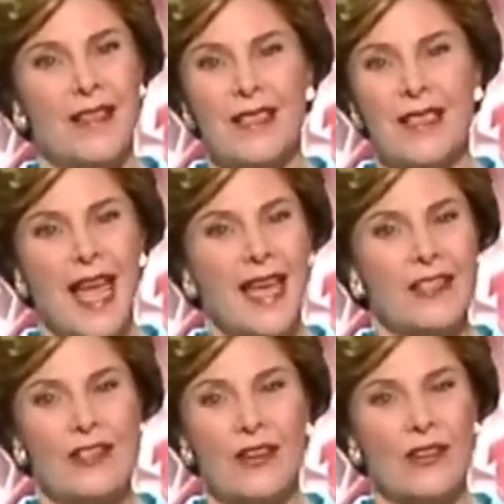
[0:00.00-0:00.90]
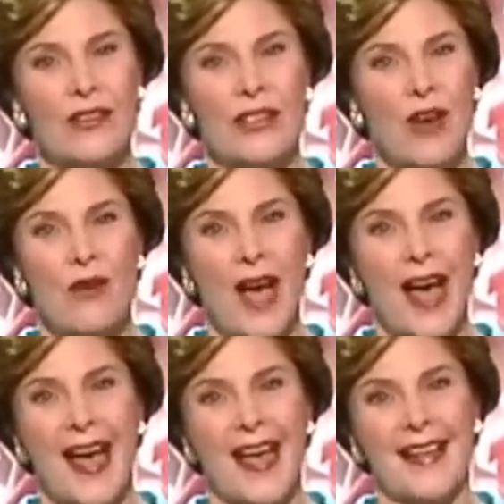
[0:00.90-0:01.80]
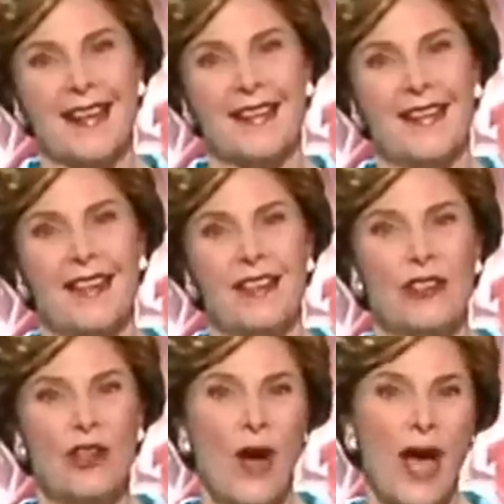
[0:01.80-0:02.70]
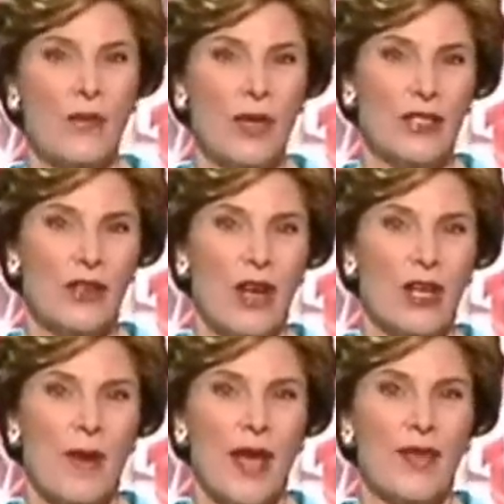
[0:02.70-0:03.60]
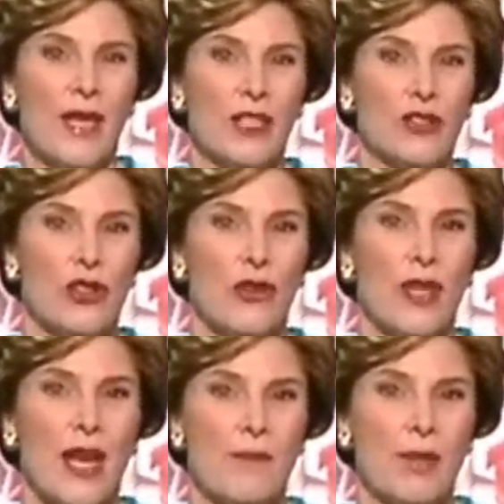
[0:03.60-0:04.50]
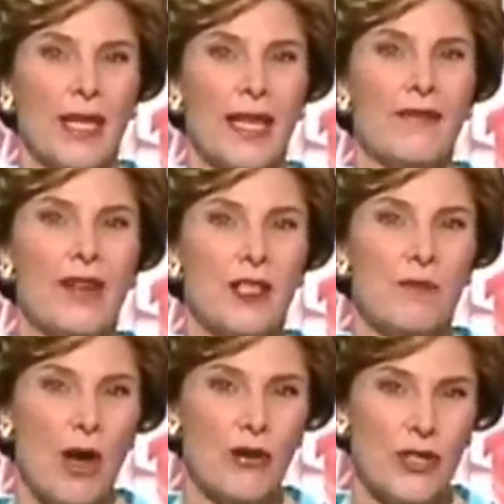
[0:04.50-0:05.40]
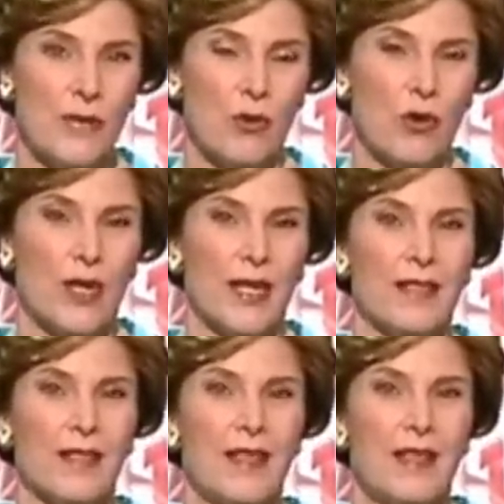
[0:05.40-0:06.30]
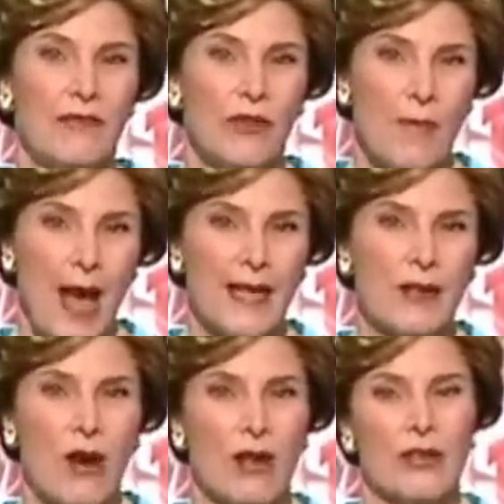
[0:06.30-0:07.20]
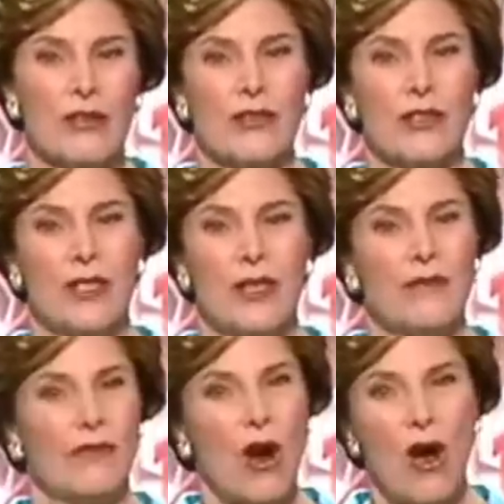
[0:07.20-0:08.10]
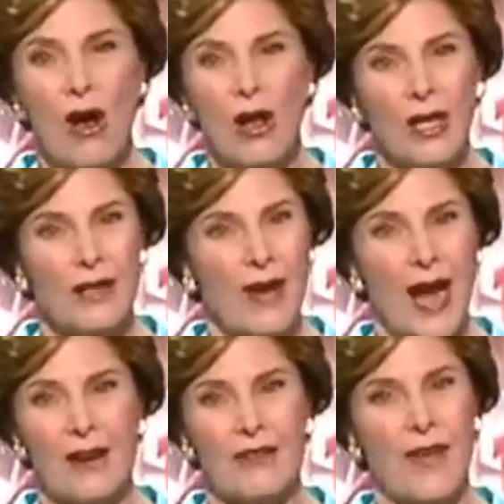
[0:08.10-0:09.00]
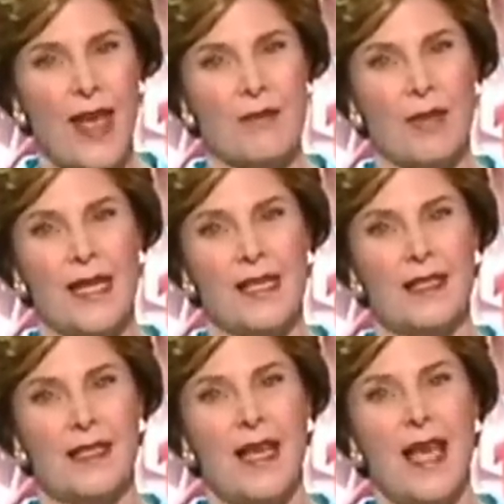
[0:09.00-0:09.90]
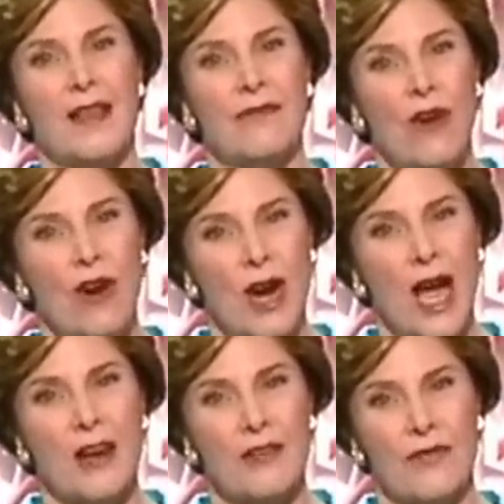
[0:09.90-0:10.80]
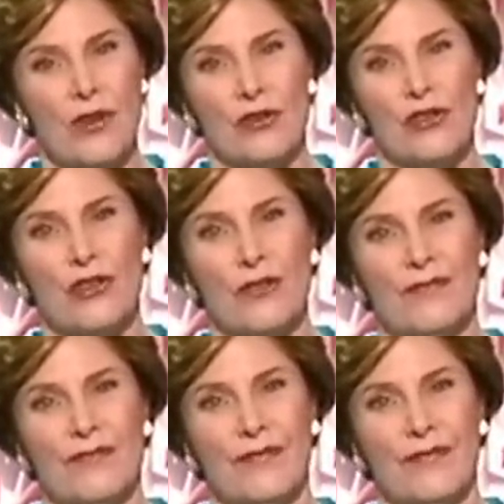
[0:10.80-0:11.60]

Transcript: The stakes are so high. So I want to talk about the issue that I believe is most important for my daughters, for all of our families, and for our future.